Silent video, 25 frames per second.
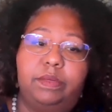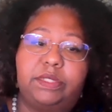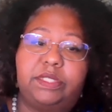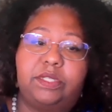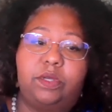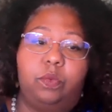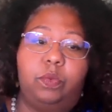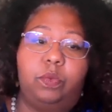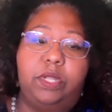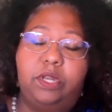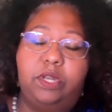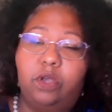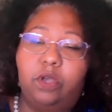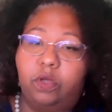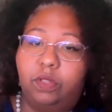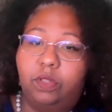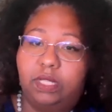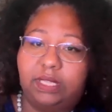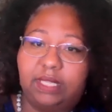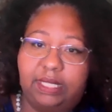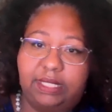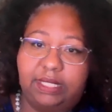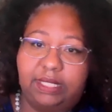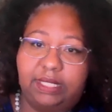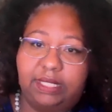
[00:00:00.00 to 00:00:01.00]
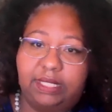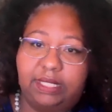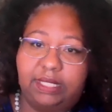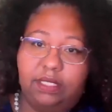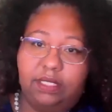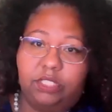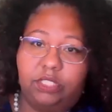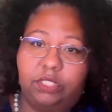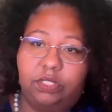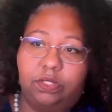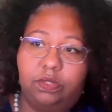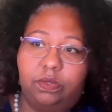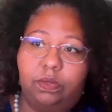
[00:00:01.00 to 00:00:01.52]
So we know that that's an
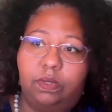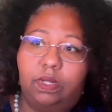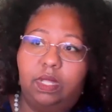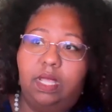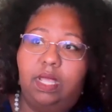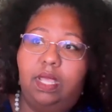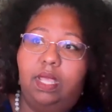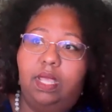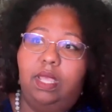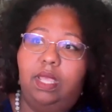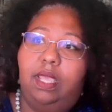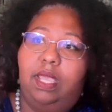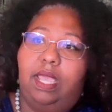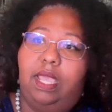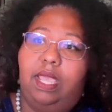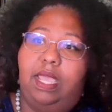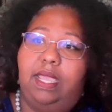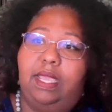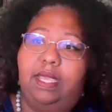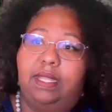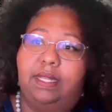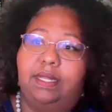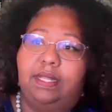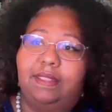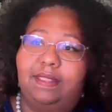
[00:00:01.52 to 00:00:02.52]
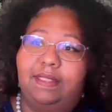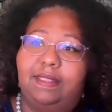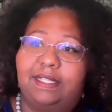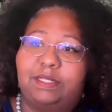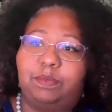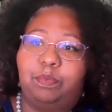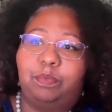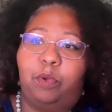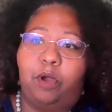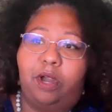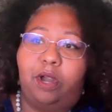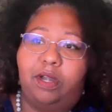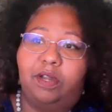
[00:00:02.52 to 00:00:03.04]
issue. And
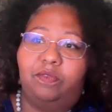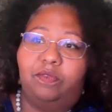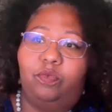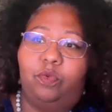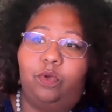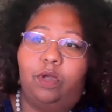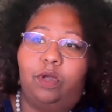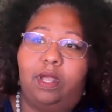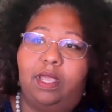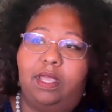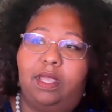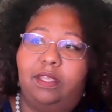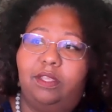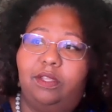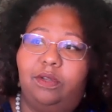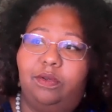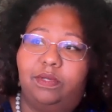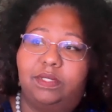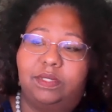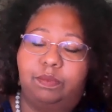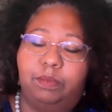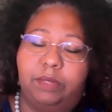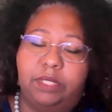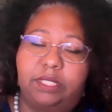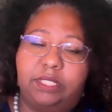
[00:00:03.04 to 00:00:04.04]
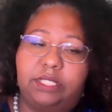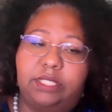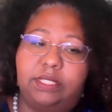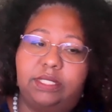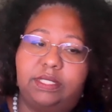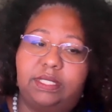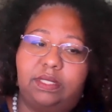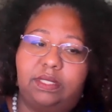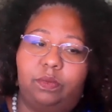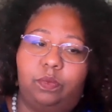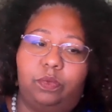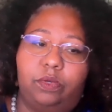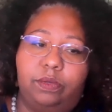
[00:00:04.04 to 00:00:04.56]
that's part of why, you know, as much
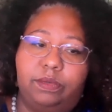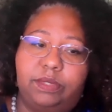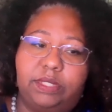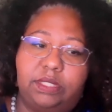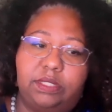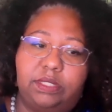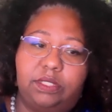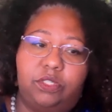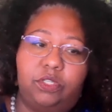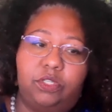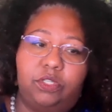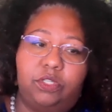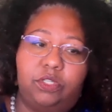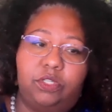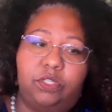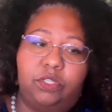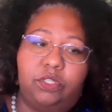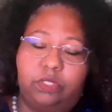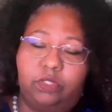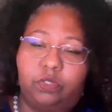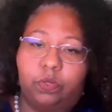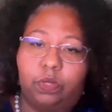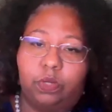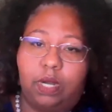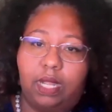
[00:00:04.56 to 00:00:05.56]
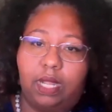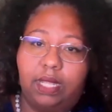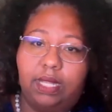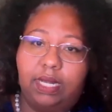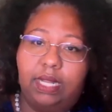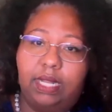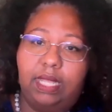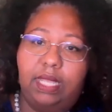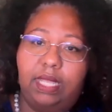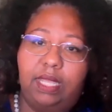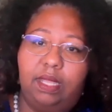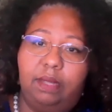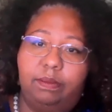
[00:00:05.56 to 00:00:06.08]
as at the Williams Institute, we try
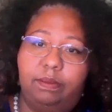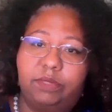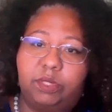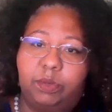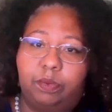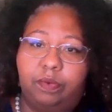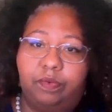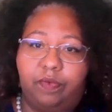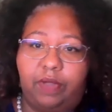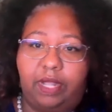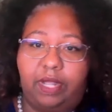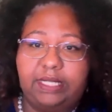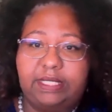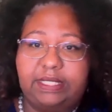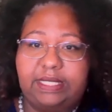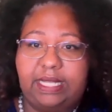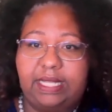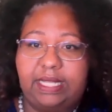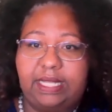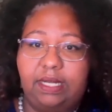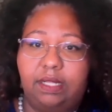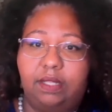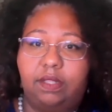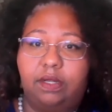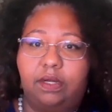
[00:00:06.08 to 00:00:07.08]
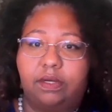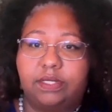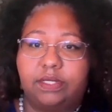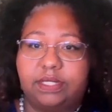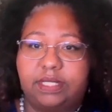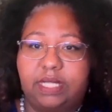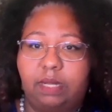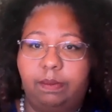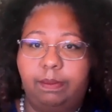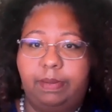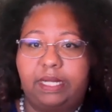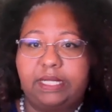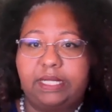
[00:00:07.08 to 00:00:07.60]
to aim to provide data that are
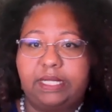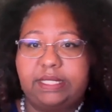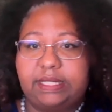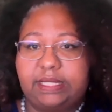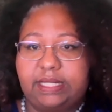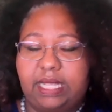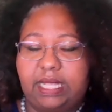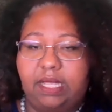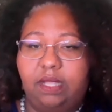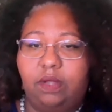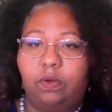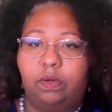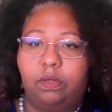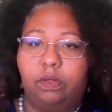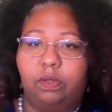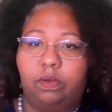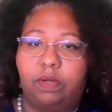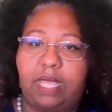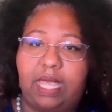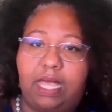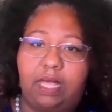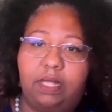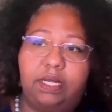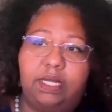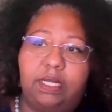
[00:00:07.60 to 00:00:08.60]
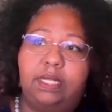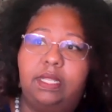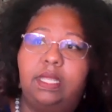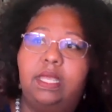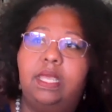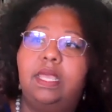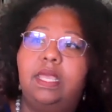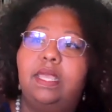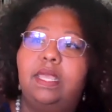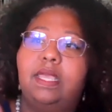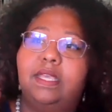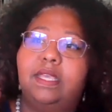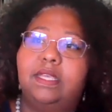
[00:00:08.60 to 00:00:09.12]
state by state or locality
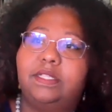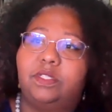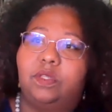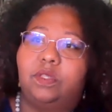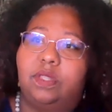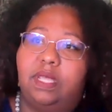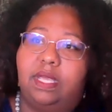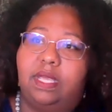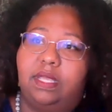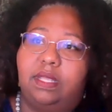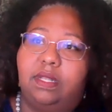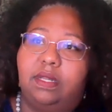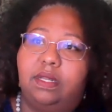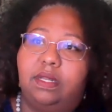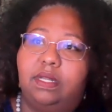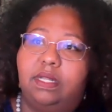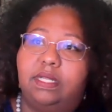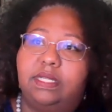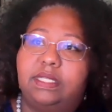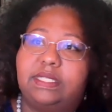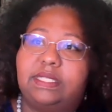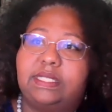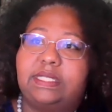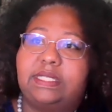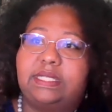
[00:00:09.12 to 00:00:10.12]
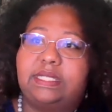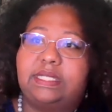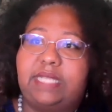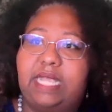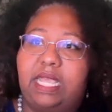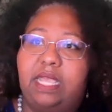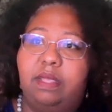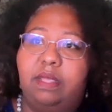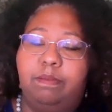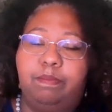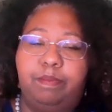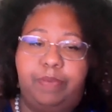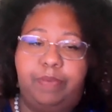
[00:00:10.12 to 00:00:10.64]
so that
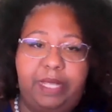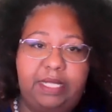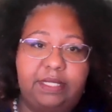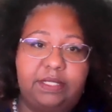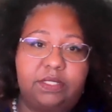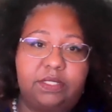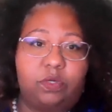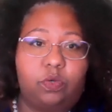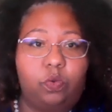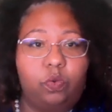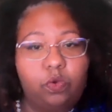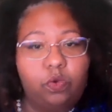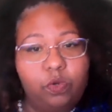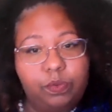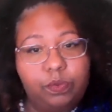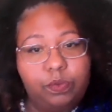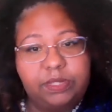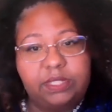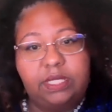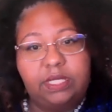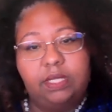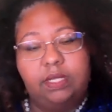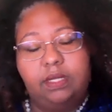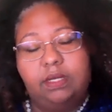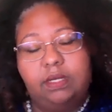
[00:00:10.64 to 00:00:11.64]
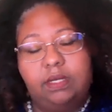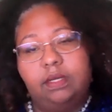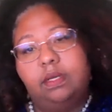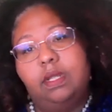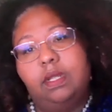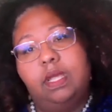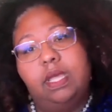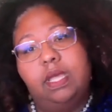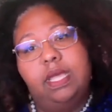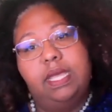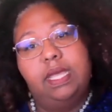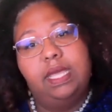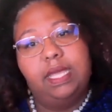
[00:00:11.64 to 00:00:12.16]
state-based groups
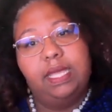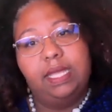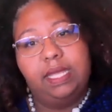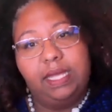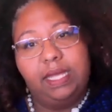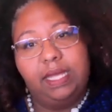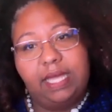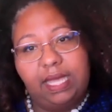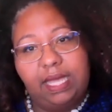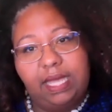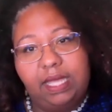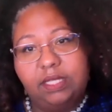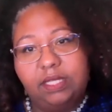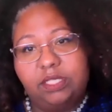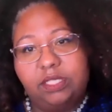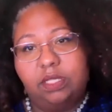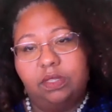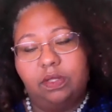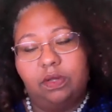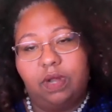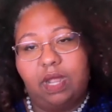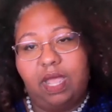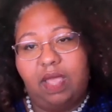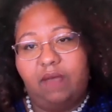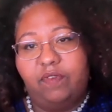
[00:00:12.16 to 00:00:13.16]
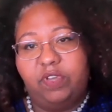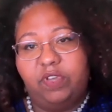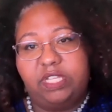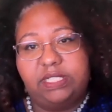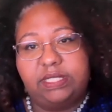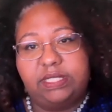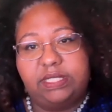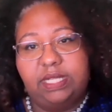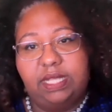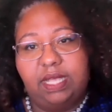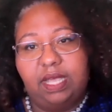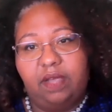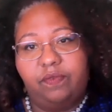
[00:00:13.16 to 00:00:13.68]
can engage in their
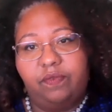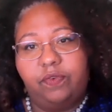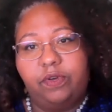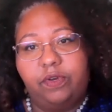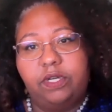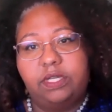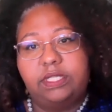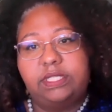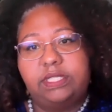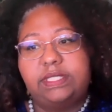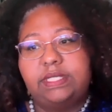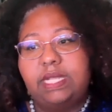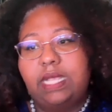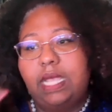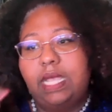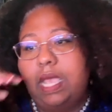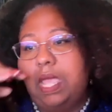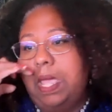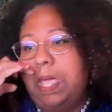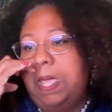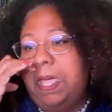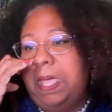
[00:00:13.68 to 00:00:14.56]
advocacy efforts.